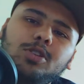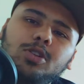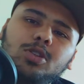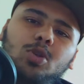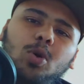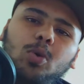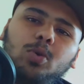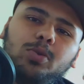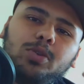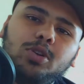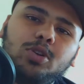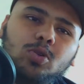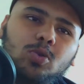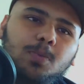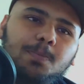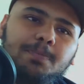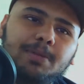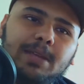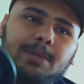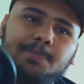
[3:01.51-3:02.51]
no two
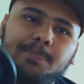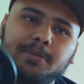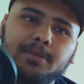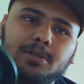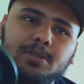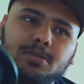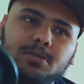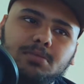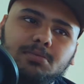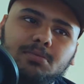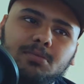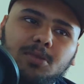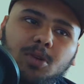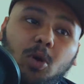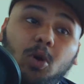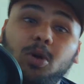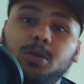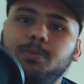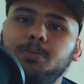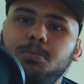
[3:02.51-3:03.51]
people
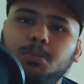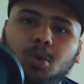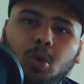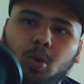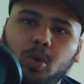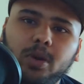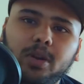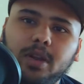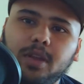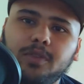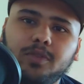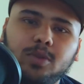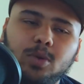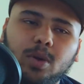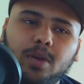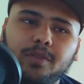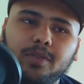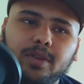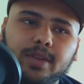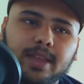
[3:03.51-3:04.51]
or more, if you
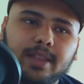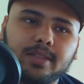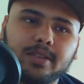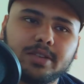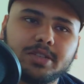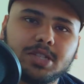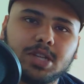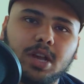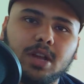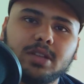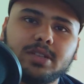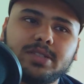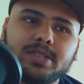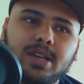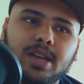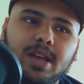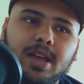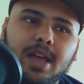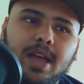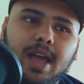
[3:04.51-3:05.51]
ever get the chance,
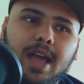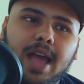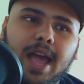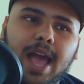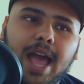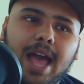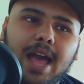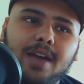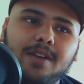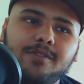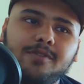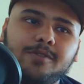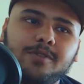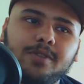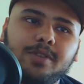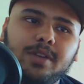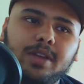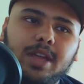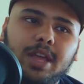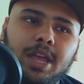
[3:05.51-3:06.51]
have
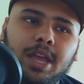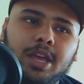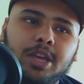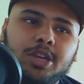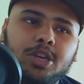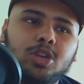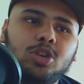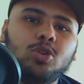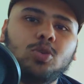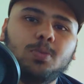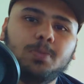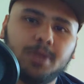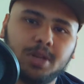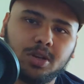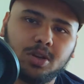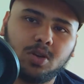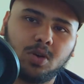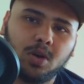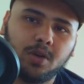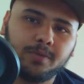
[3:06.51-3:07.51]
a
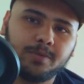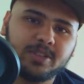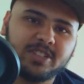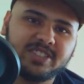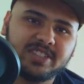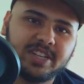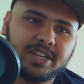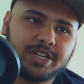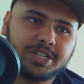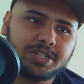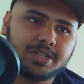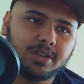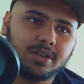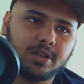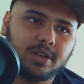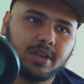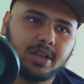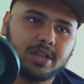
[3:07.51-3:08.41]
human conversation.